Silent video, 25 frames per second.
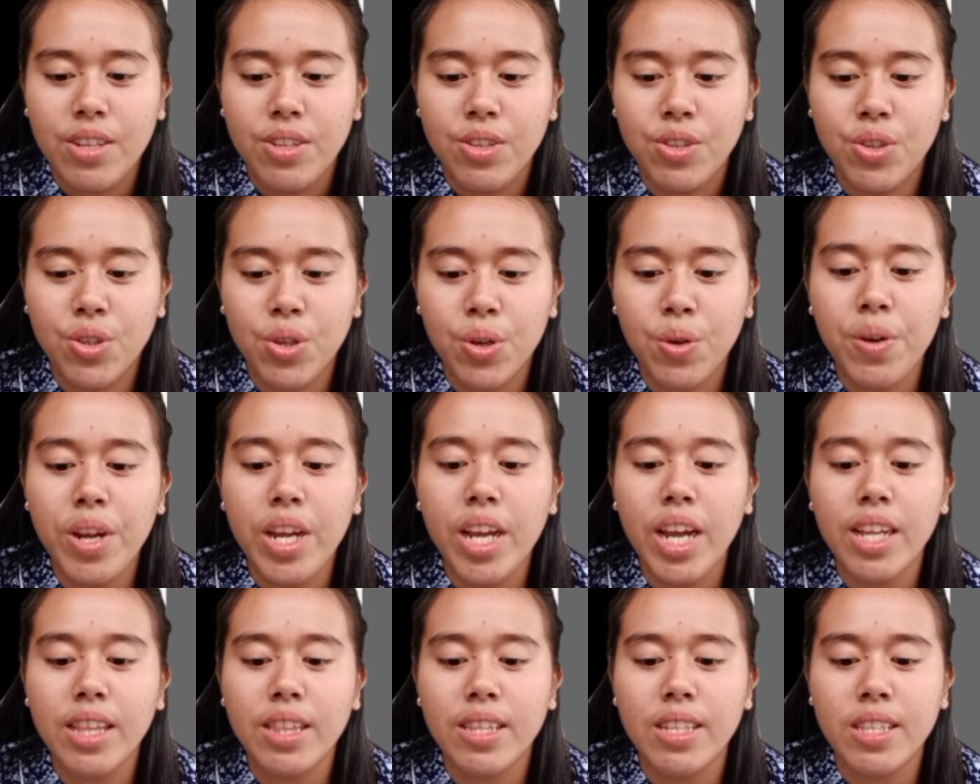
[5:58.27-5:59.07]
During
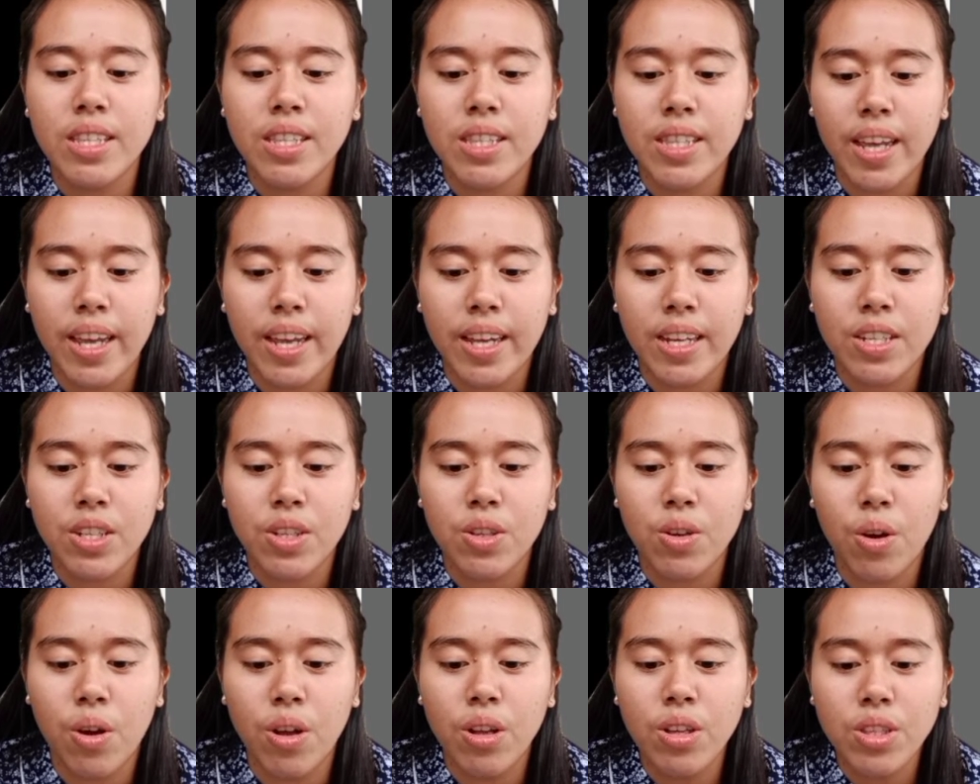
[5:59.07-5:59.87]
at this stage
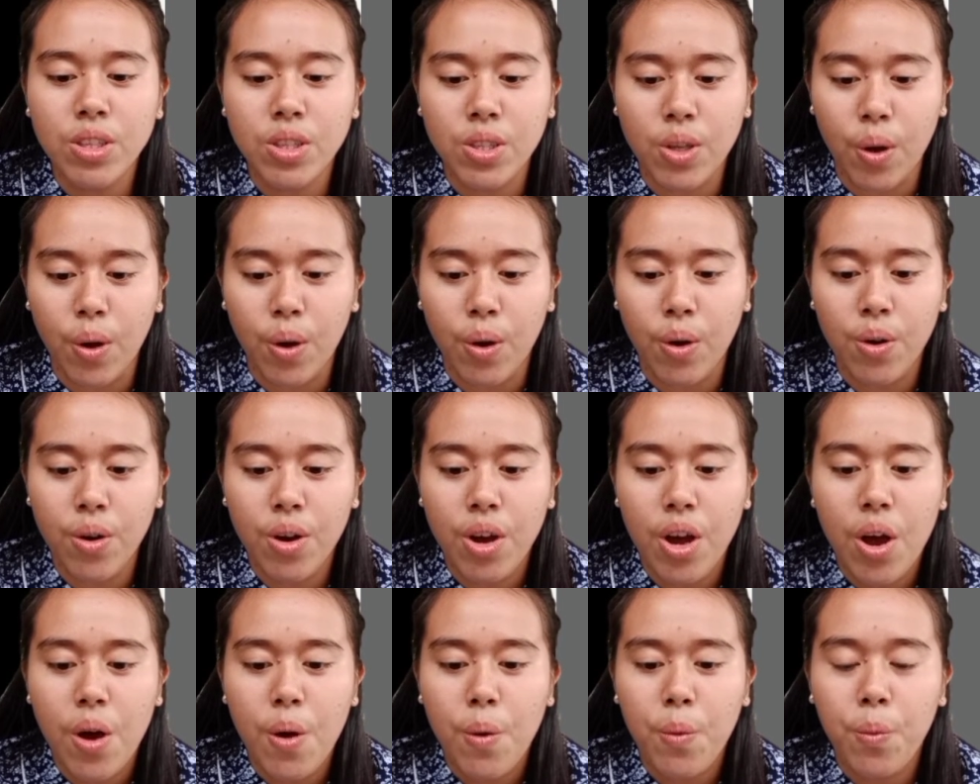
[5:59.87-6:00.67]
also,
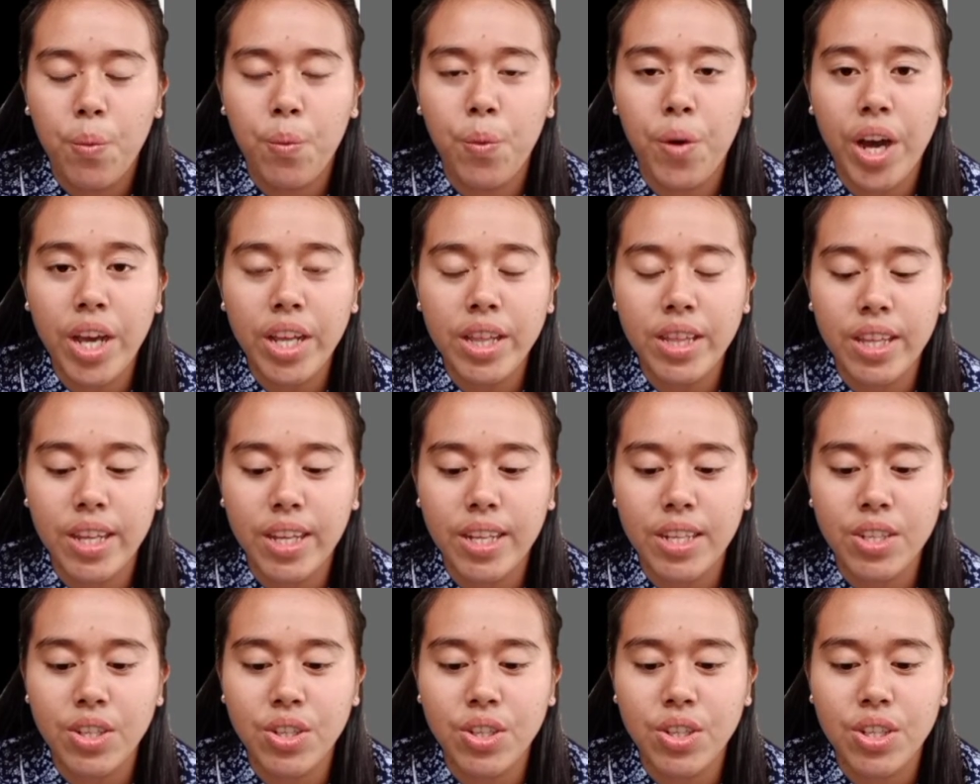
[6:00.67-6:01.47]

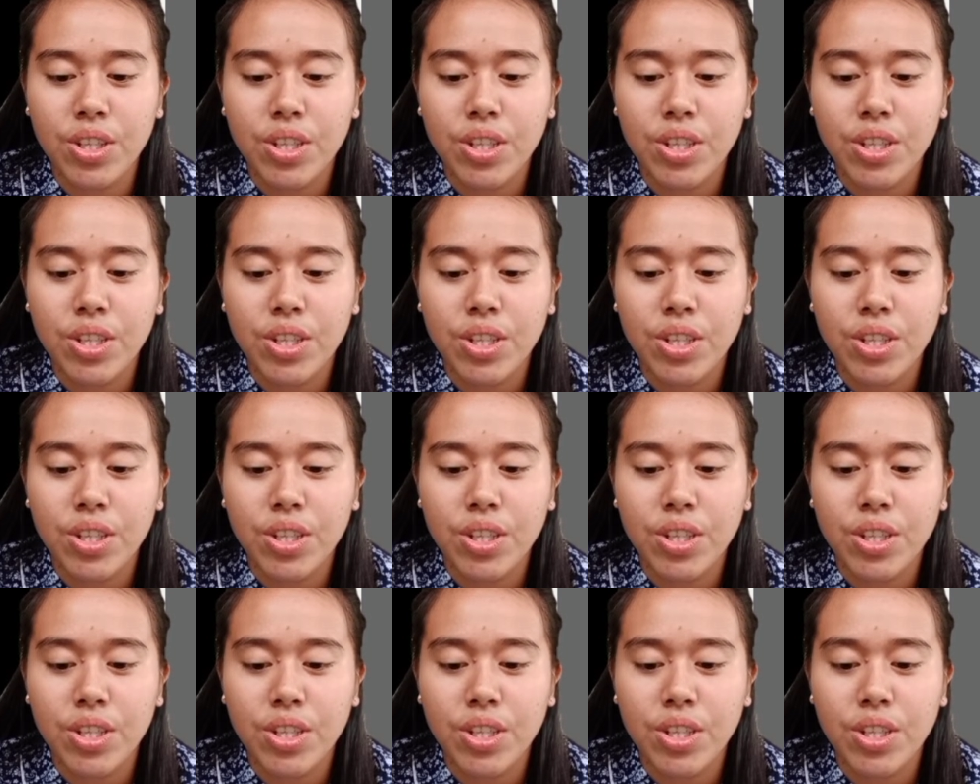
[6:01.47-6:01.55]
whitish